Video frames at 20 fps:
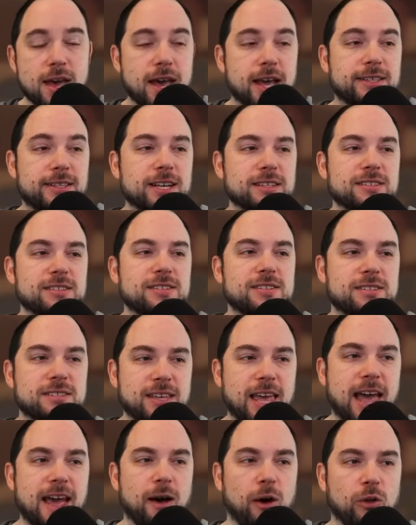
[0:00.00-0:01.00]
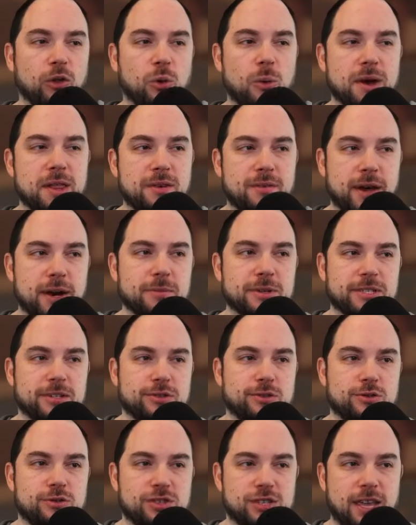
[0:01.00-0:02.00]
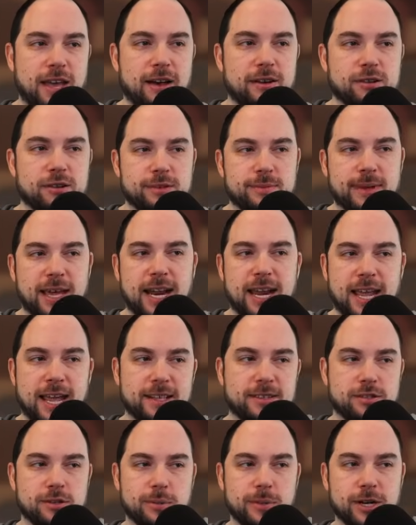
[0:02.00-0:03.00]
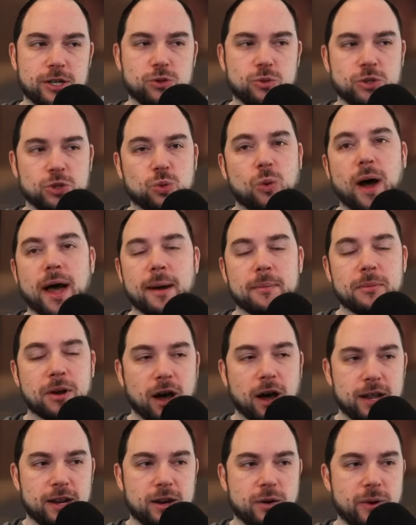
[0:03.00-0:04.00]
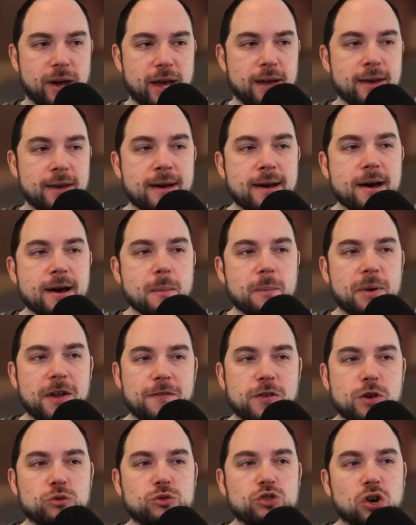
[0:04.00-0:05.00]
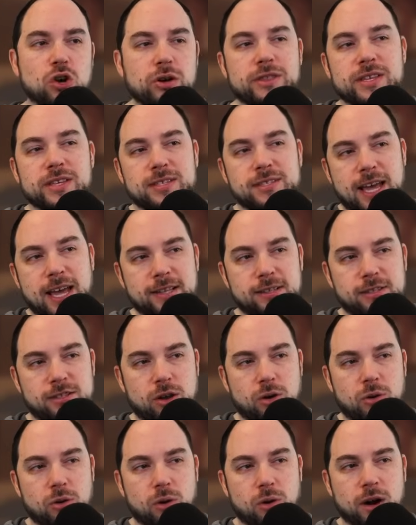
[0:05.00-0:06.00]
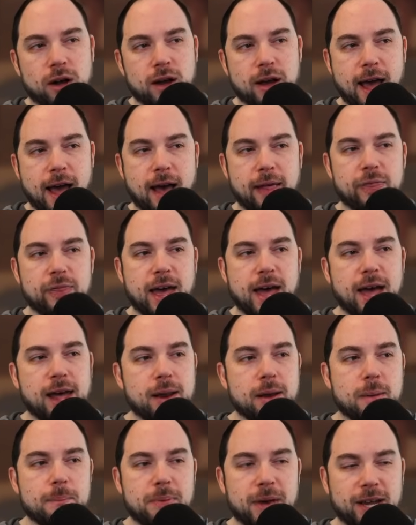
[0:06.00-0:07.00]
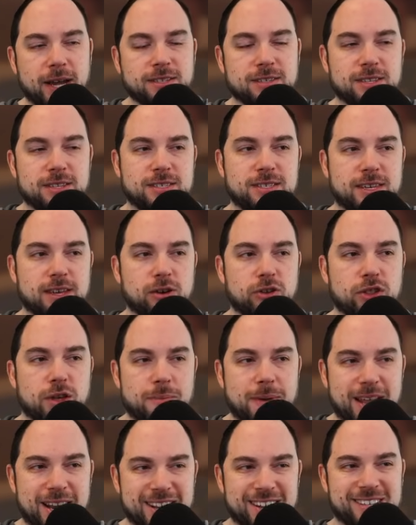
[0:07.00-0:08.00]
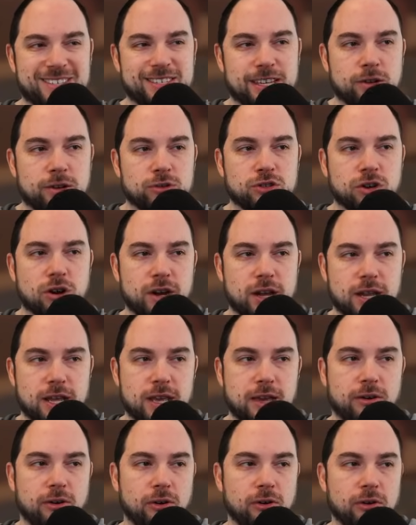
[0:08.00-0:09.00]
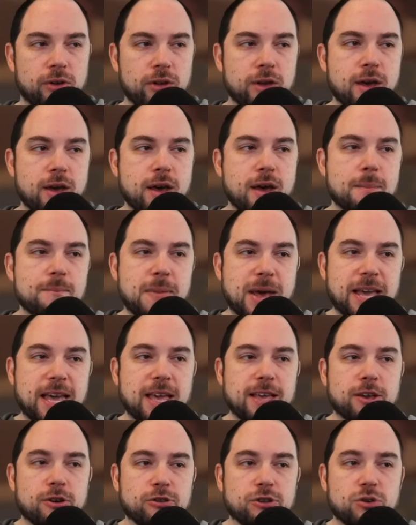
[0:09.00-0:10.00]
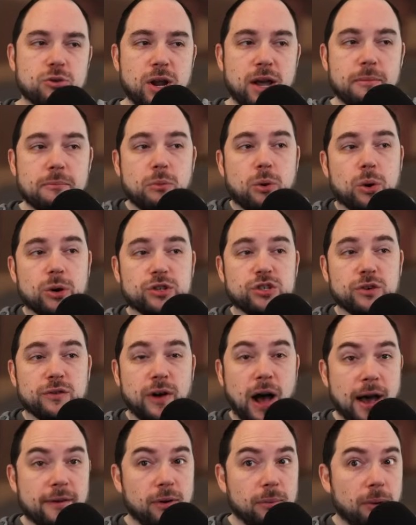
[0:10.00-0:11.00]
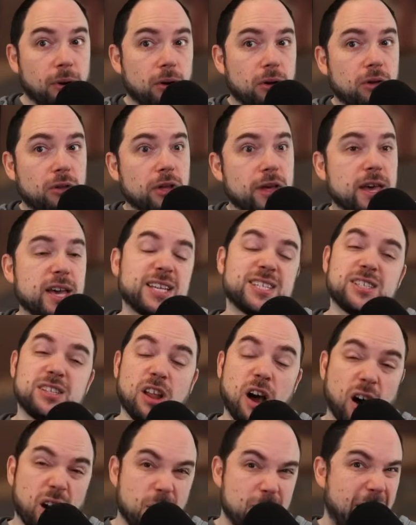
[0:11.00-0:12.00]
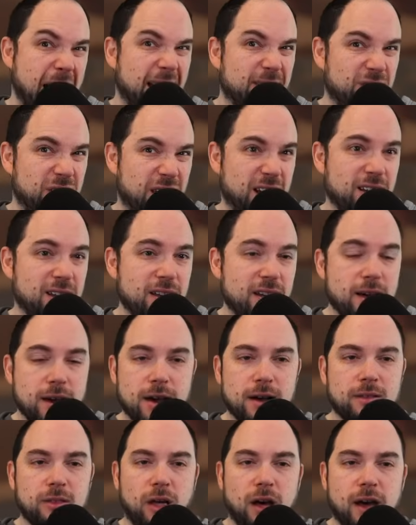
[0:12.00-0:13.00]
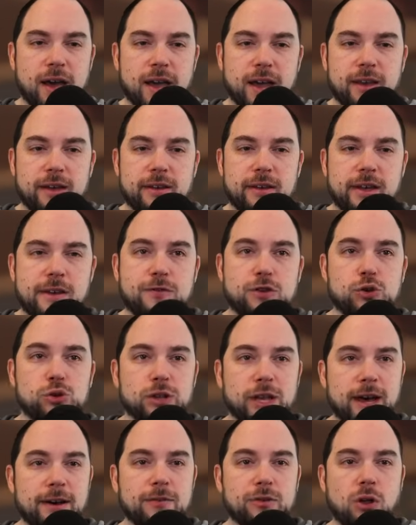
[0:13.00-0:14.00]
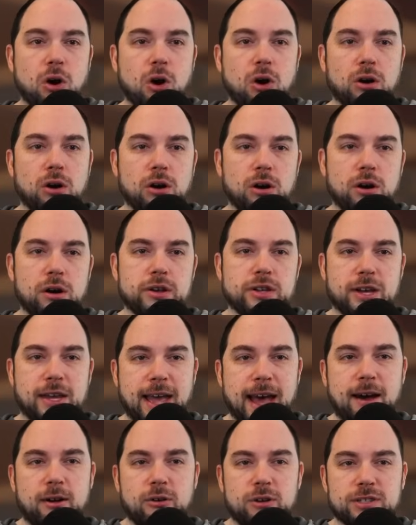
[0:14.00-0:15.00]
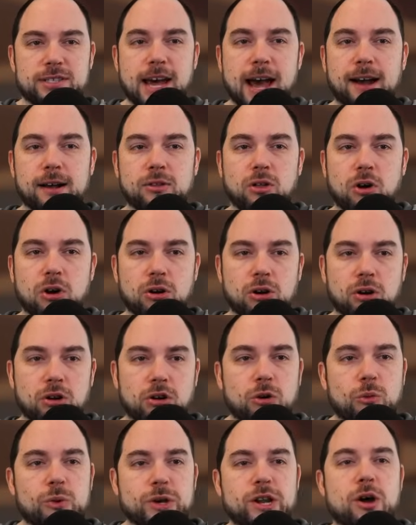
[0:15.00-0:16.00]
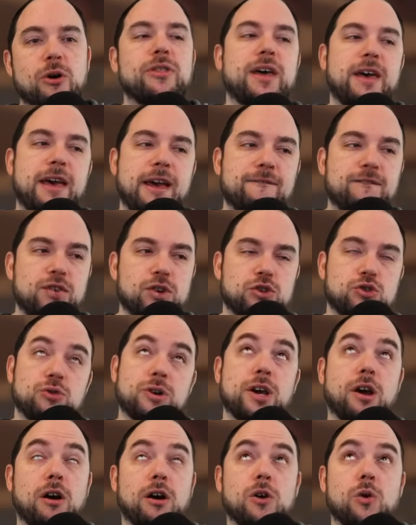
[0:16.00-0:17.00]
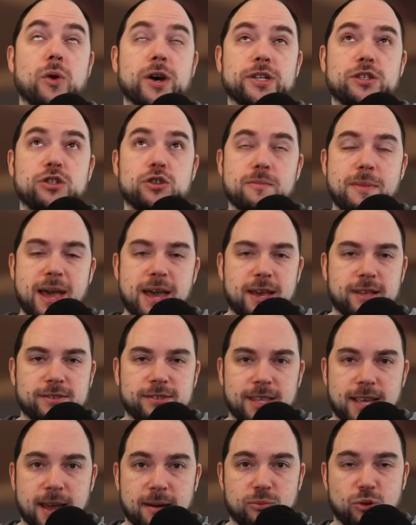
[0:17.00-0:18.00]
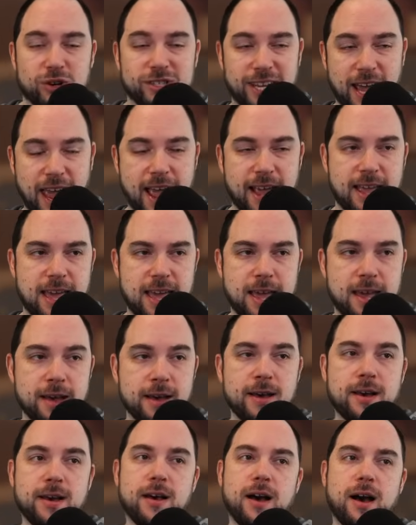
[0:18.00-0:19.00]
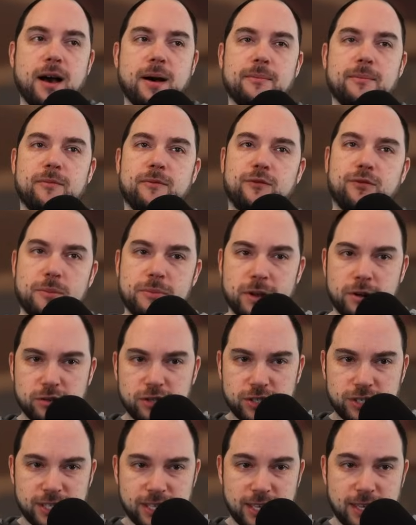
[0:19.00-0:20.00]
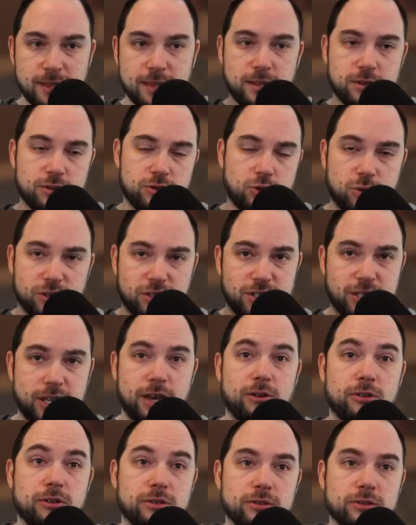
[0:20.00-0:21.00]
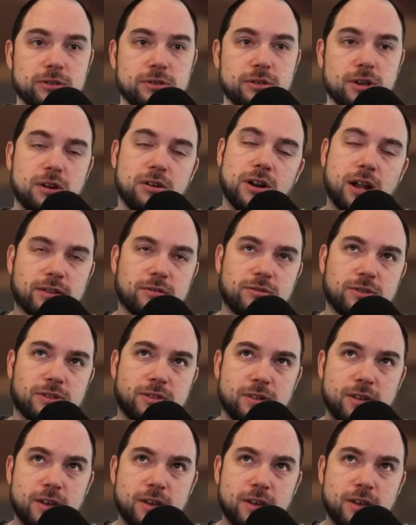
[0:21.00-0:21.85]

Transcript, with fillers: It doesn't scale the way the Venomous Lizard scales from getting hit so much, which is why I'm not into it. But if you took the Sandstone Aura and then picked the skill that made it a single target heal, making your unit more survivable is not a bad thing. Like, if you live longer, you counterattack longer. We know that infantry are going to make it so they get more tanky from their sort of skills, or not their...